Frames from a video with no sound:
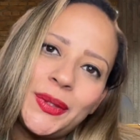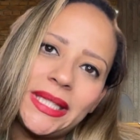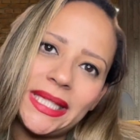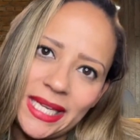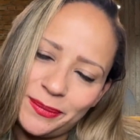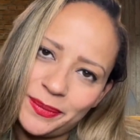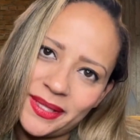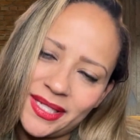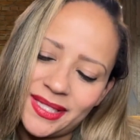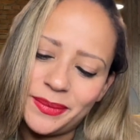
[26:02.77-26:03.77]
leap
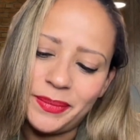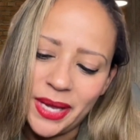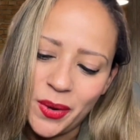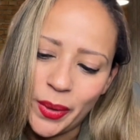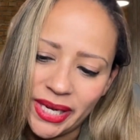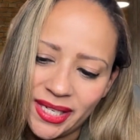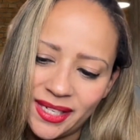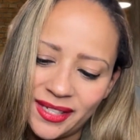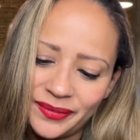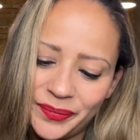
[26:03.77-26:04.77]
is the big win.
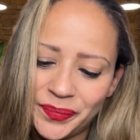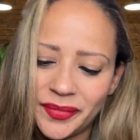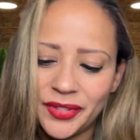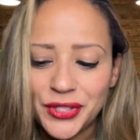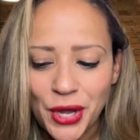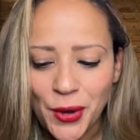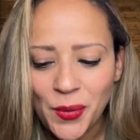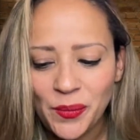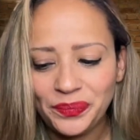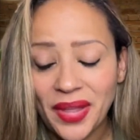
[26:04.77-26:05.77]

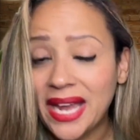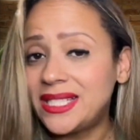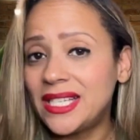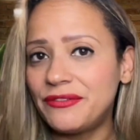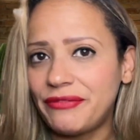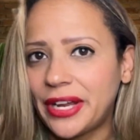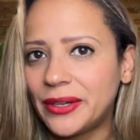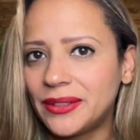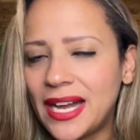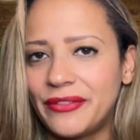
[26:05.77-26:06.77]
So I didn't
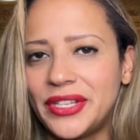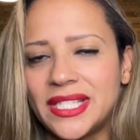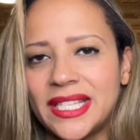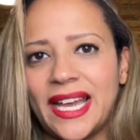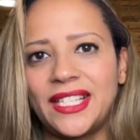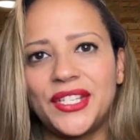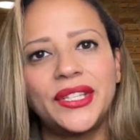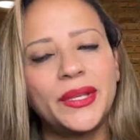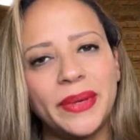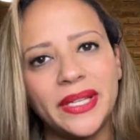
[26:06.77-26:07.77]
fail, obviously. I took
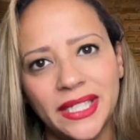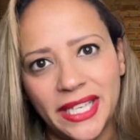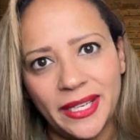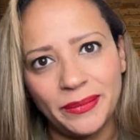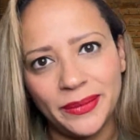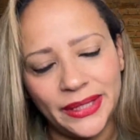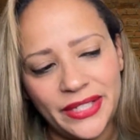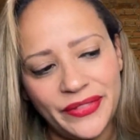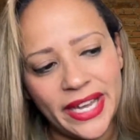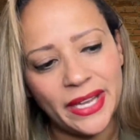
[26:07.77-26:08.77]
the big leap,
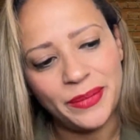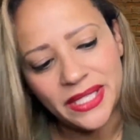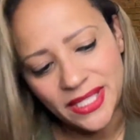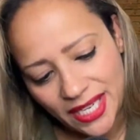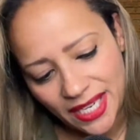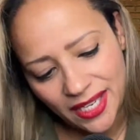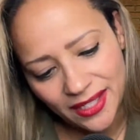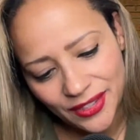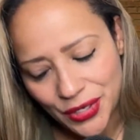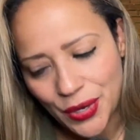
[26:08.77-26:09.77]
leaving NBC
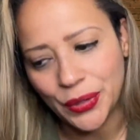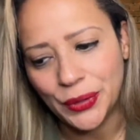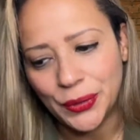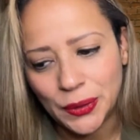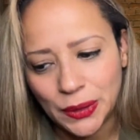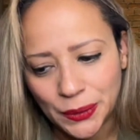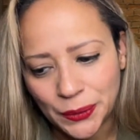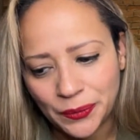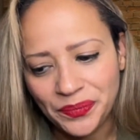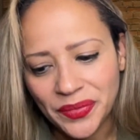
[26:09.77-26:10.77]
to go to
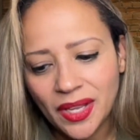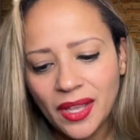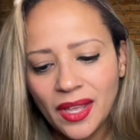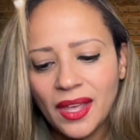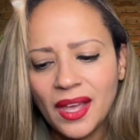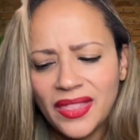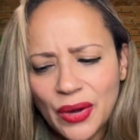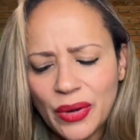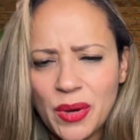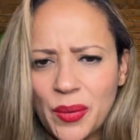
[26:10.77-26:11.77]
Hulu. There
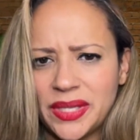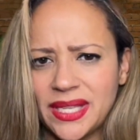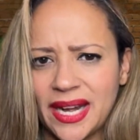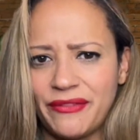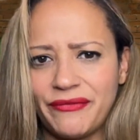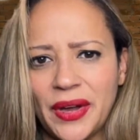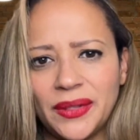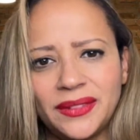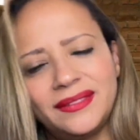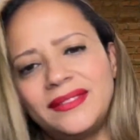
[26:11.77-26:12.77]
were moments that I
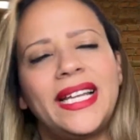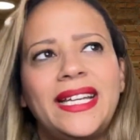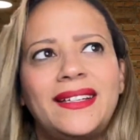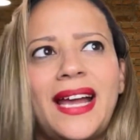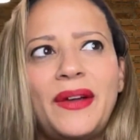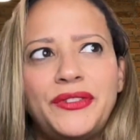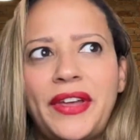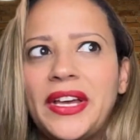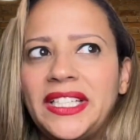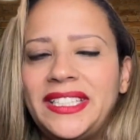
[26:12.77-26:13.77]
felt like I was
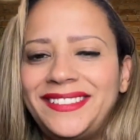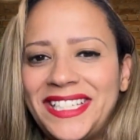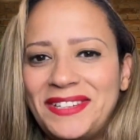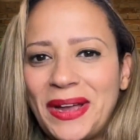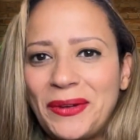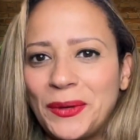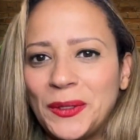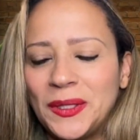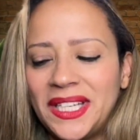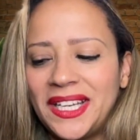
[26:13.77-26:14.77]
failing in my
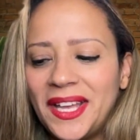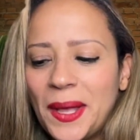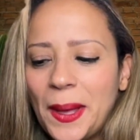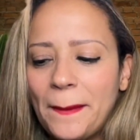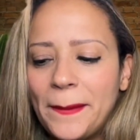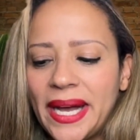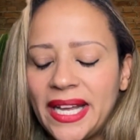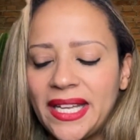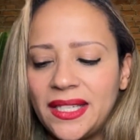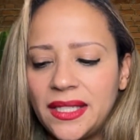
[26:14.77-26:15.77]
role. But,